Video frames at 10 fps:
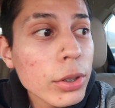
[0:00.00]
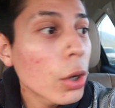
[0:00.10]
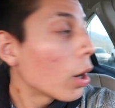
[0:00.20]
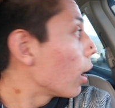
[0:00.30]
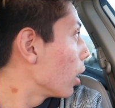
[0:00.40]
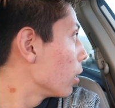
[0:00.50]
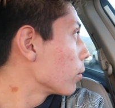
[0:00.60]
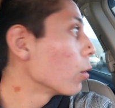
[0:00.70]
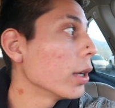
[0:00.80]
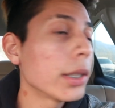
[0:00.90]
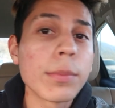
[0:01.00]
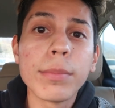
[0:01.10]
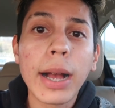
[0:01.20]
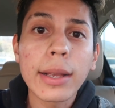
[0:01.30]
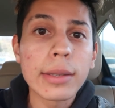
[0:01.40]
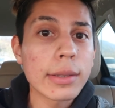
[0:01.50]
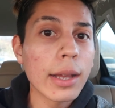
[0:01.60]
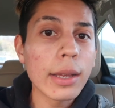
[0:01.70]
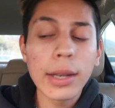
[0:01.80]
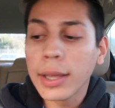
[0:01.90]
so I'm going back
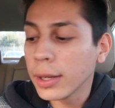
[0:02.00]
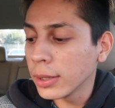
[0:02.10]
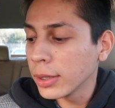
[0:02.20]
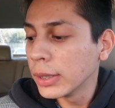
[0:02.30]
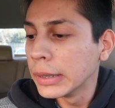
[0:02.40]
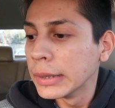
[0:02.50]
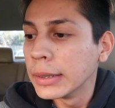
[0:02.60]
inside and